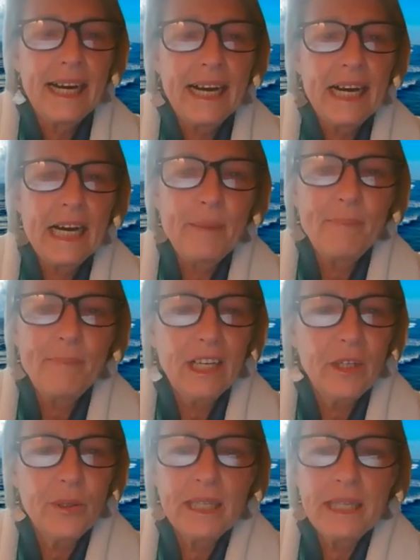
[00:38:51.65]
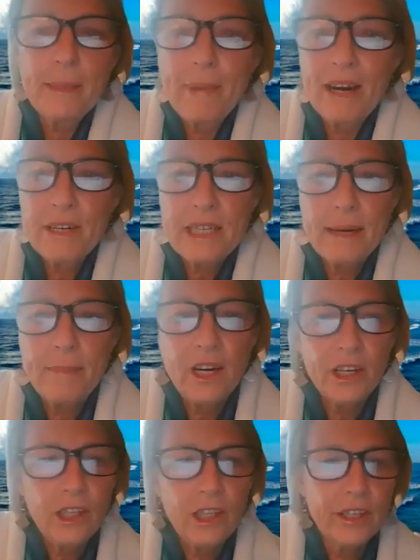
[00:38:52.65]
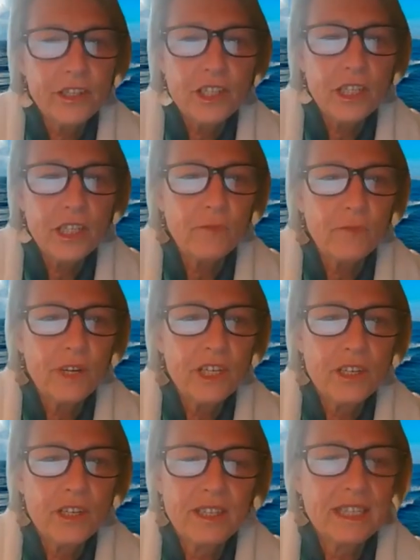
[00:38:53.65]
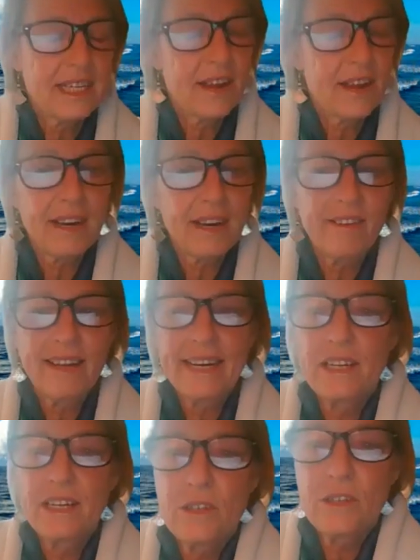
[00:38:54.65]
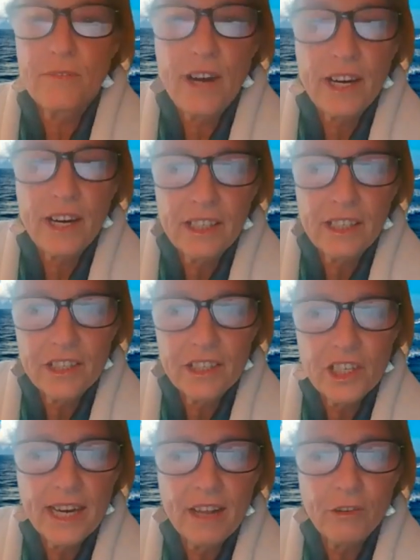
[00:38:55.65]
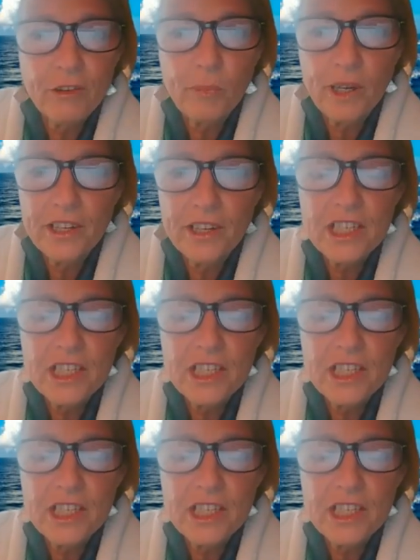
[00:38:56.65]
including the Maritime Archaeology Division at the South Carolina Institute of Archaeology and Anthropology,